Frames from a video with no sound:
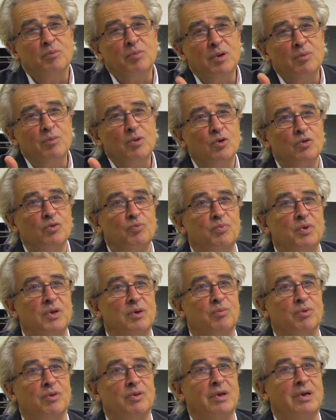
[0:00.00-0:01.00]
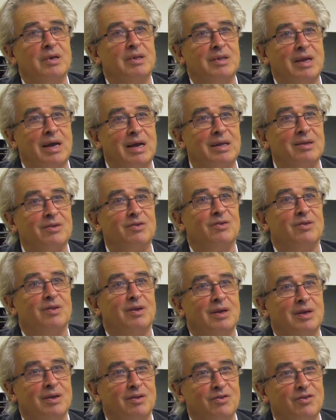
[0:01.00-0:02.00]
But most people, they dance,
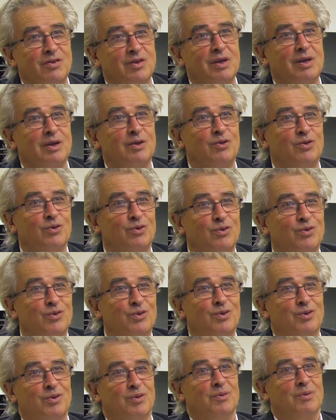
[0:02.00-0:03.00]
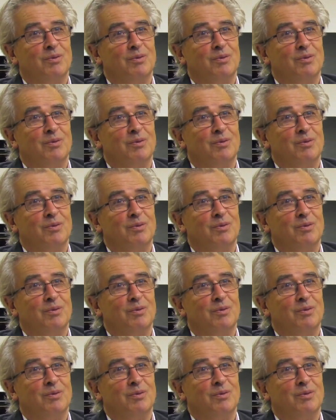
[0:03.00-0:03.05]
they can sing a tune.